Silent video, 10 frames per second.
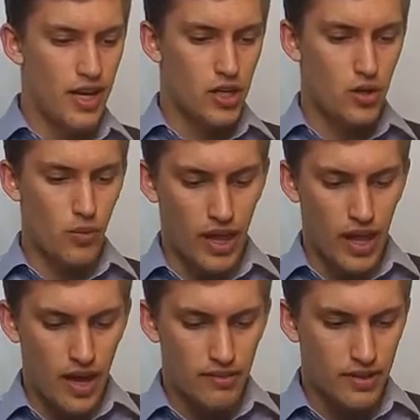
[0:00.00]
you will
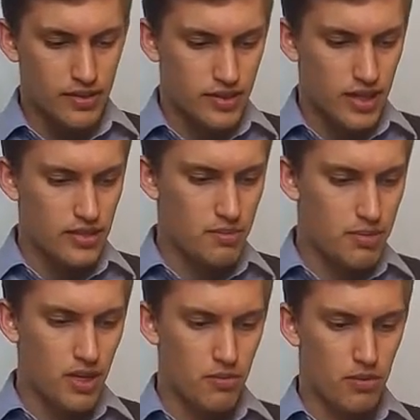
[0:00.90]
have a
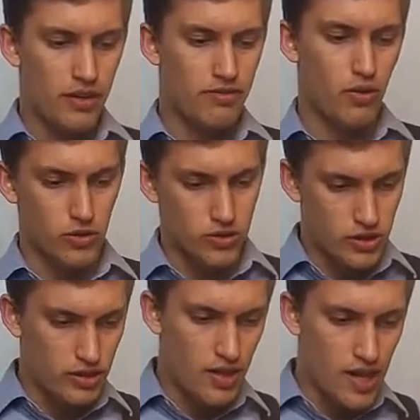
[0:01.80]
ScandiPWA
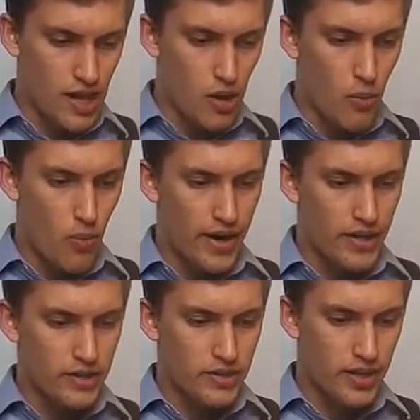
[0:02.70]
folder
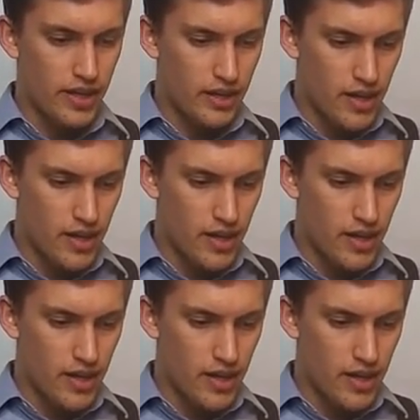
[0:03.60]
where the